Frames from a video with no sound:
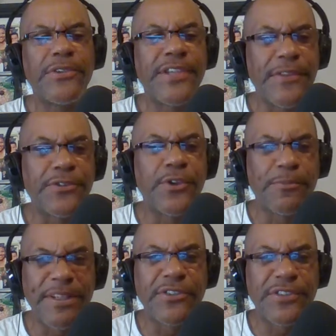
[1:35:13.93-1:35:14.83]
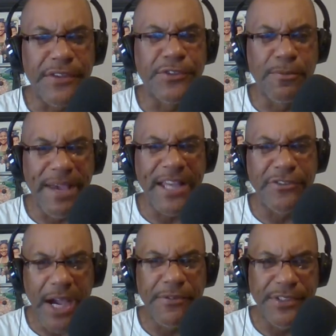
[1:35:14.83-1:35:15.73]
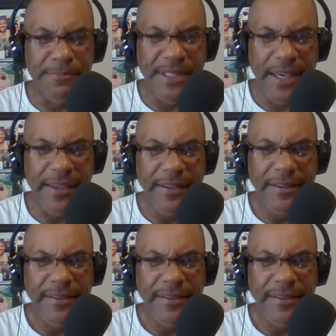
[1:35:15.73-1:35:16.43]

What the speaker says: said there's no bad drivers in PA?